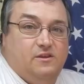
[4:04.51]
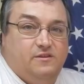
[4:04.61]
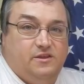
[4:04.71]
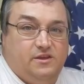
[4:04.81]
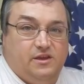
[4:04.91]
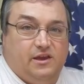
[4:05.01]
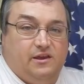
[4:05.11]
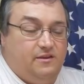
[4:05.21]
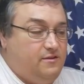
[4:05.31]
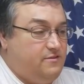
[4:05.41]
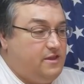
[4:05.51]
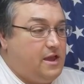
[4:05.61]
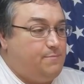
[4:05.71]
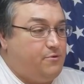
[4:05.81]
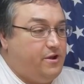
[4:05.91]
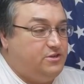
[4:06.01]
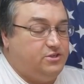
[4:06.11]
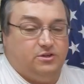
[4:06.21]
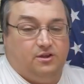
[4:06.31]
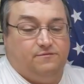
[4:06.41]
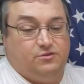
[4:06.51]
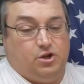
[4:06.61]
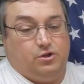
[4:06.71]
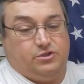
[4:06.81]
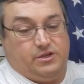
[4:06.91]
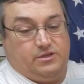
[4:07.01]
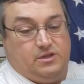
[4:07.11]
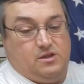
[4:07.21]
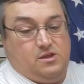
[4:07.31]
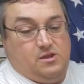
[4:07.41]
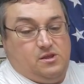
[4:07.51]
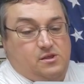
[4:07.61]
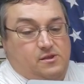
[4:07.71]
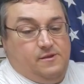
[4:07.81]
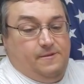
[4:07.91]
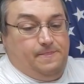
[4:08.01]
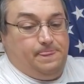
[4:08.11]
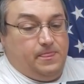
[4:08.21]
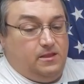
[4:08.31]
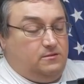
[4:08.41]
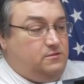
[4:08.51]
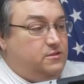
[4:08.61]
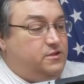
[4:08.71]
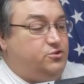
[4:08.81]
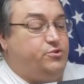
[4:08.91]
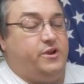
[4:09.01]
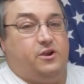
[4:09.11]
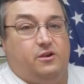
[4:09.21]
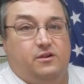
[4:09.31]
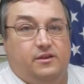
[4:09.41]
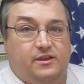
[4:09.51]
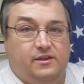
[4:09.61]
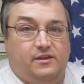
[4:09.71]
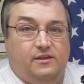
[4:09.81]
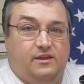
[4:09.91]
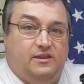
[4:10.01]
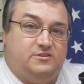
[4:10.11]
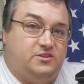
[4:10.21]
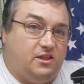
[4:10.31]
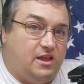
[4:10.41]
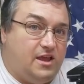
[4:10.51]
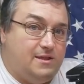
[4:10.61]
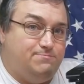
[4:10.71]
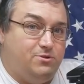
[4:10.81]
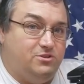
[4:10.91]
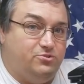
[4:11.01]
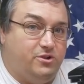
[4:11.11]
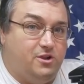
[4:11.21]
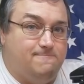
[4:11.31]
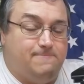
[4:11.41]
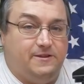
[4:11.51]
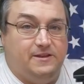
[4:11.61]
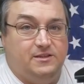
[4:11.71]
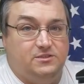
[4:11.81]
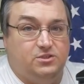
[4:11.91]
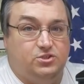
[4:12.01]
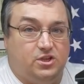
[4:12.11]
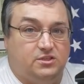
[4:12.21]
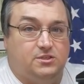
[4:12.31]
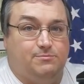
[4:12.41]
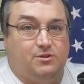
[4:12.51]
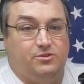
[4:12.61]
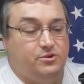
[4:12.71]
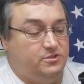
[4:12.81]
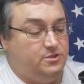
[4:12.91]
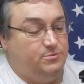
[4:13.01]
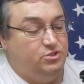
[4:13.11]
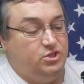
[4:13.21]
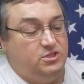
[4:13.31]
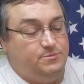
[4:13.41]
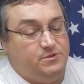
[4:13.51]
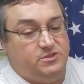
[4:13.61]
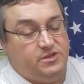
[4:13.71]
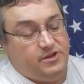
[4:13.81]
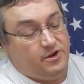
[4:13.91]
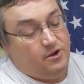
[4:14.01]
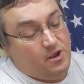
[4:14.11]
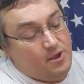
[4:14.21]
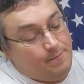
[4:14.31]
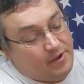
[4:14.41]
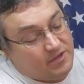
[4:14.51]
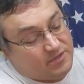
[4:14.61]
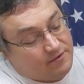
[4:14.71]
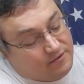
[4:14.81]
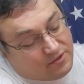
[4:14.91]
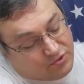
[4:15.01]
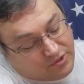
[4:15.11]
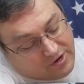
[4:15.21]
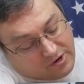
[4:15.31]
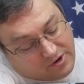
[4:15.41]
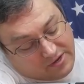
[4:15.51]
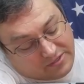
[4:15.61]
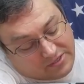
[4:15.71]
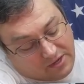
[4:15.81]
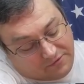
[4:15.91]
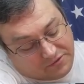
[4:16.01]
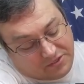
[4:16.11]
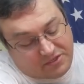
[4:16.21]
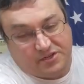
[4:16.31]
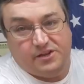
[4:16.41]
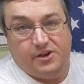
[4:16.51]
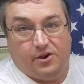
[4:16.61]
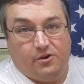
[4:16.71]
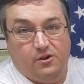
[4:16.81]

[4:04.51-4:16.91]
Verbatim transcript: the operation of charging it. The trigger, it's still a Hi-Point trigger, but it is adjustable. There are some adjustments in here because the trigger itself sits in here,